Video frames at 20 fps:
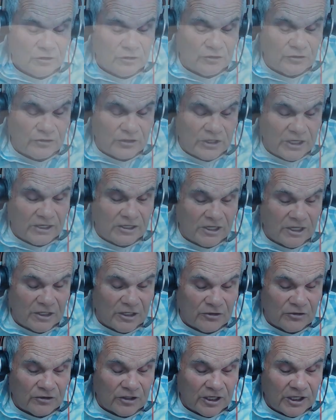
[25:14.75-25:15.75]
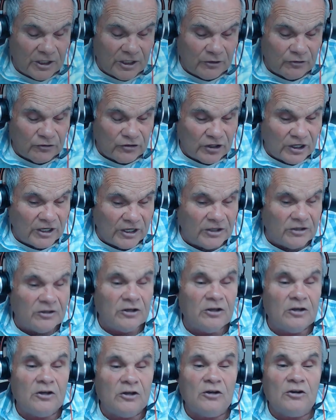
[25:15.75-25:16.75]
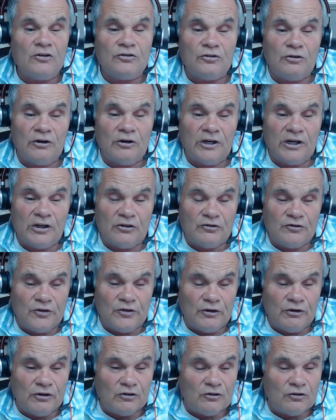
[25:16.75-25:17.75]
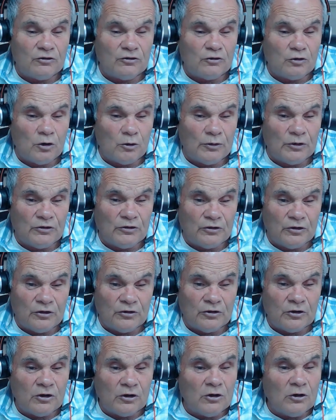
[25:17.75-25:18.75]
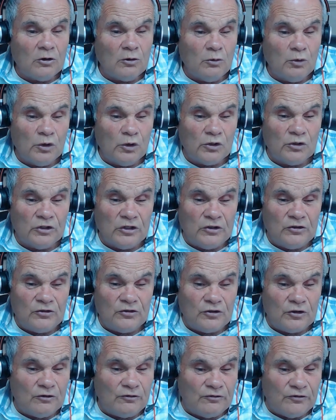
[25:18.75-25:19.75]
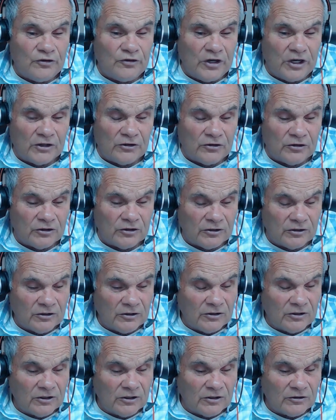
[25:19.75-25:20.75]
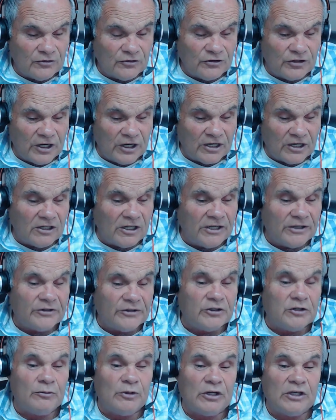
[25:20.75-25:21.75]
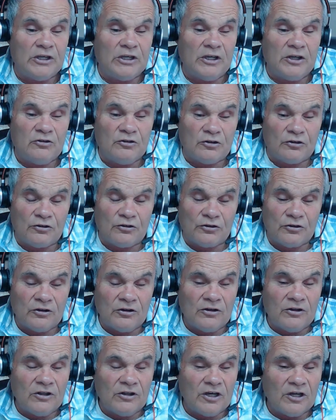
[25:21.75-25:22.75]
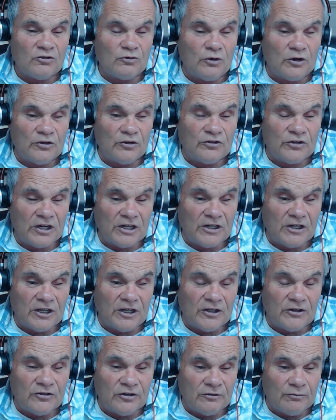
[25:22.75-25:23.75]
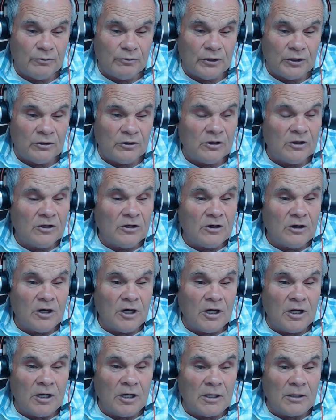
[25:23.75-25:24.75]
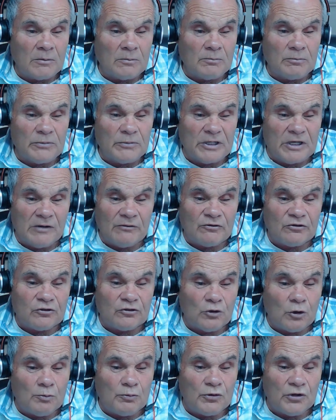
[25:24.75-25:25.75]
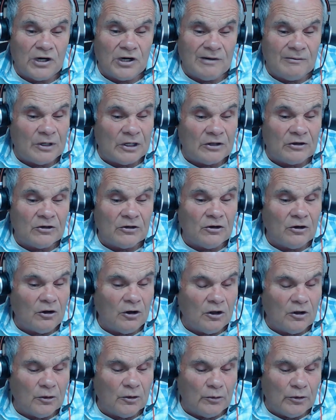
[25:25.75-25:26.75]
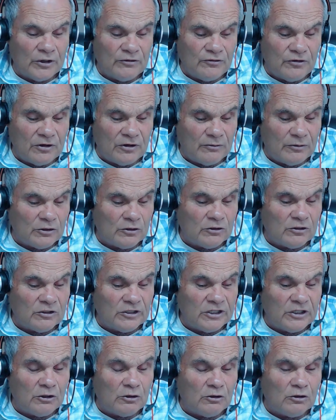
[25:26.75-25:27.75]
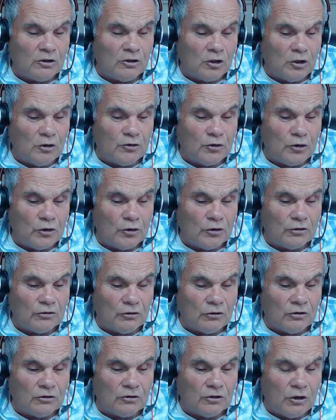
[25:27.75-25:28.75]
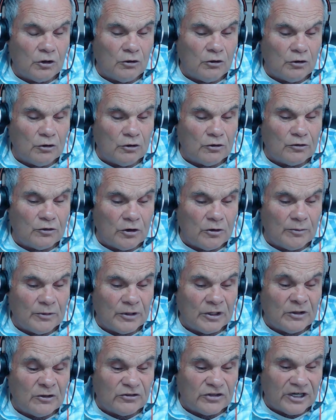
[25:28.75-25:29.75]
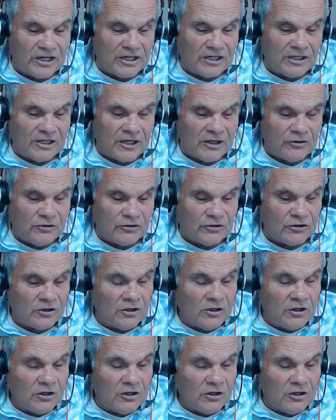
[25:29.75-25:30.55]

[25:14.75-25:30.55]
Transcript: the satellite's line of sight. So ionospheric disturbances will least affect satellite communications. That's why satellites have been uh, become so prominent, all the way from your LEO low Earth orbiting satellites